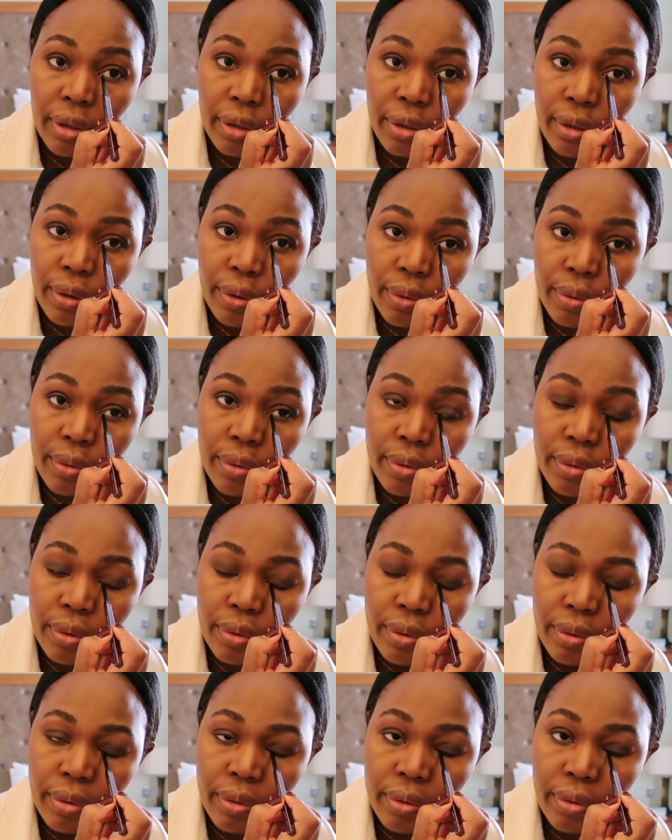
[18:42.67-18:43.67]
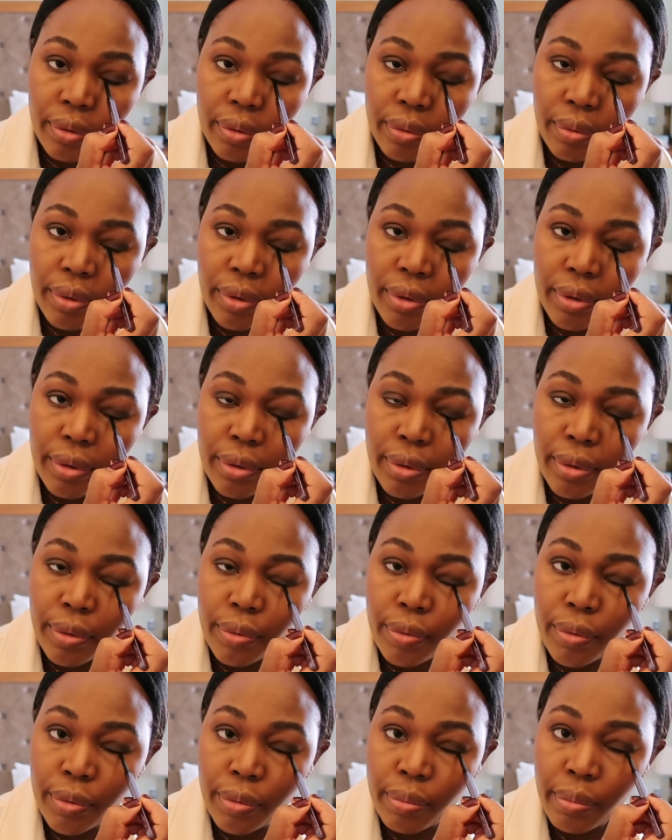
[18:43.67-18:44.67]
do this,
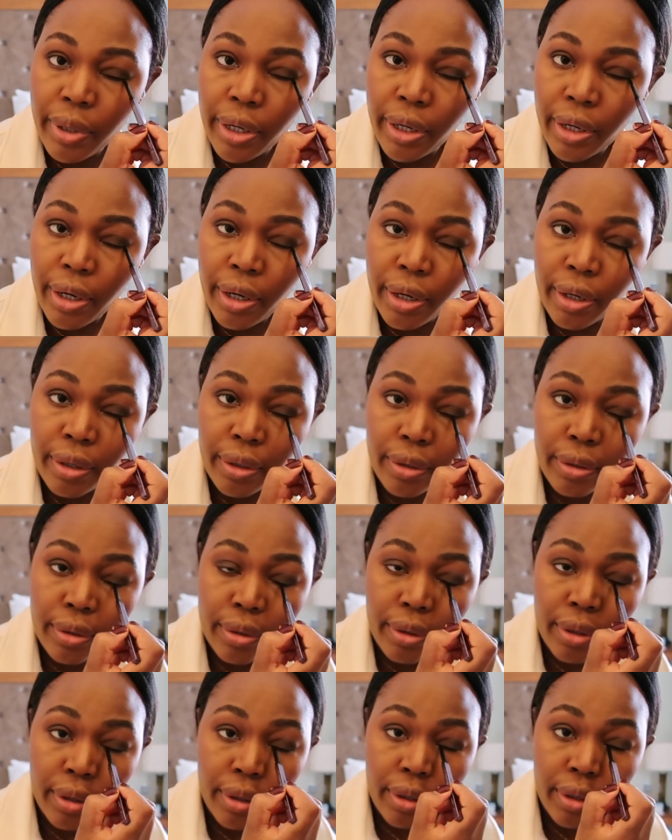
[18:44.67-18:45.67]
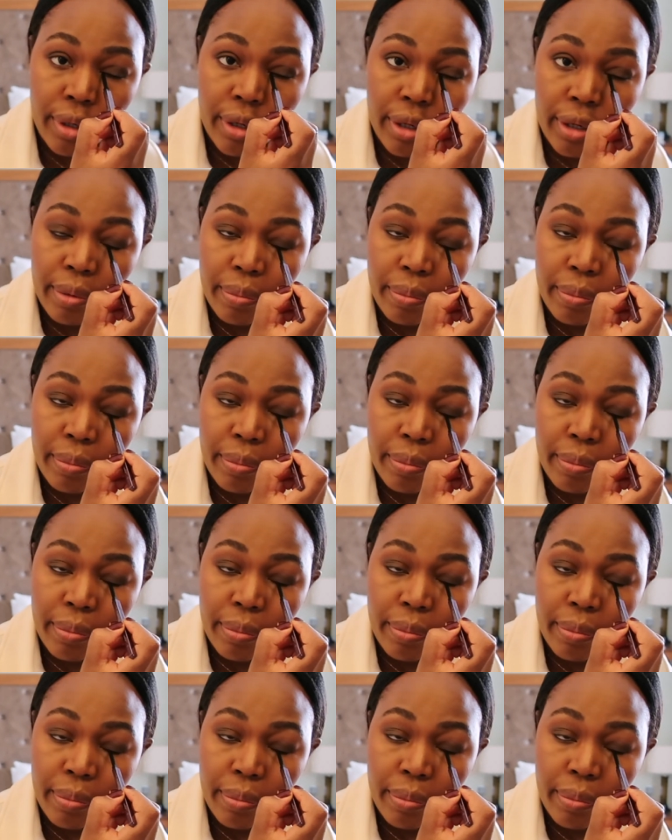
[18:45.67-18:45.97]
close my eyes, and I